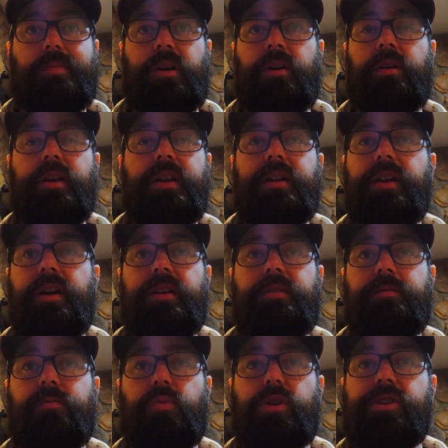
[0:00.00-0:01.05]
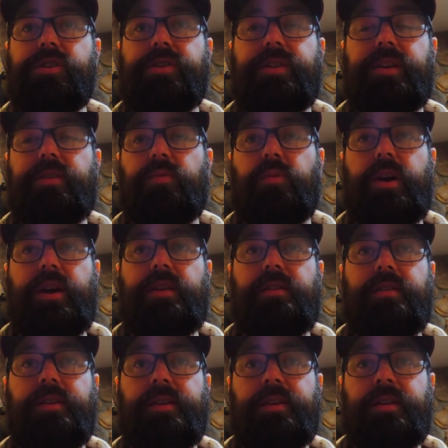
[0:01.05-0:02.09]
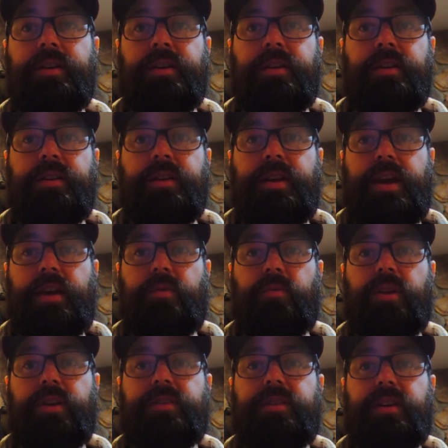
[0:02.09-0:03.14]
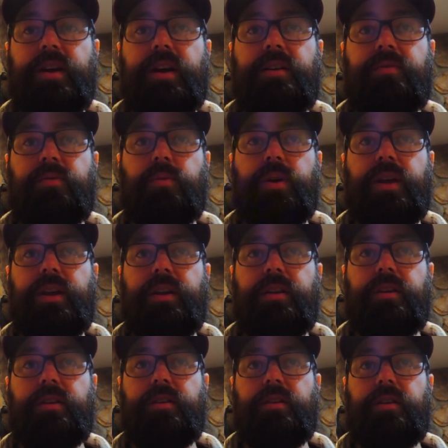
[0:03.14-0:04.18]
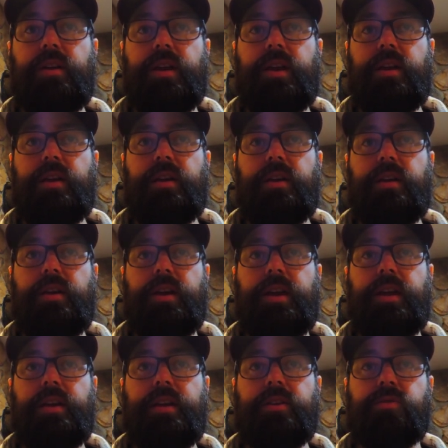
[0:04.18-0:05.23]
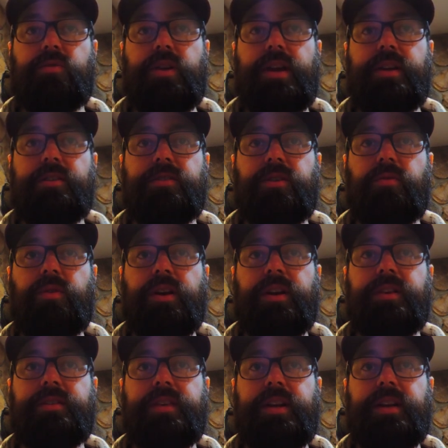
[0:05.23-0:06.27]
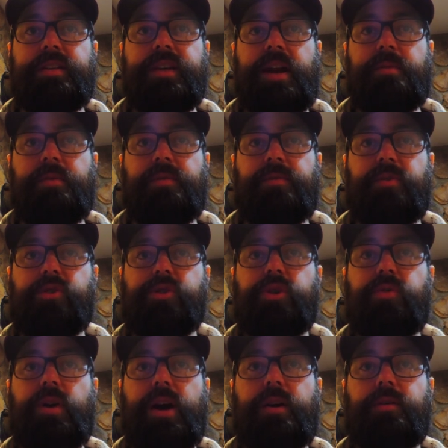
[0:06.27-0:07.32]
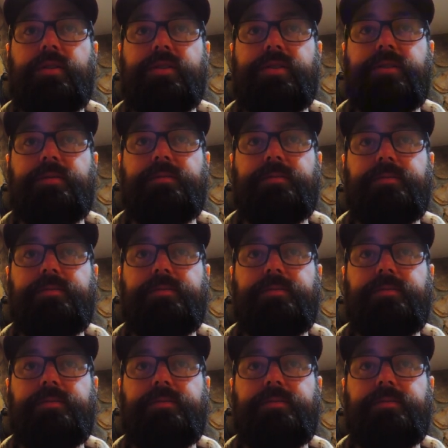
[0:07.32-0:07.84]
already done. We just need to wait and rinse it off when it is ready. So we're going to set a timer for 2 hours,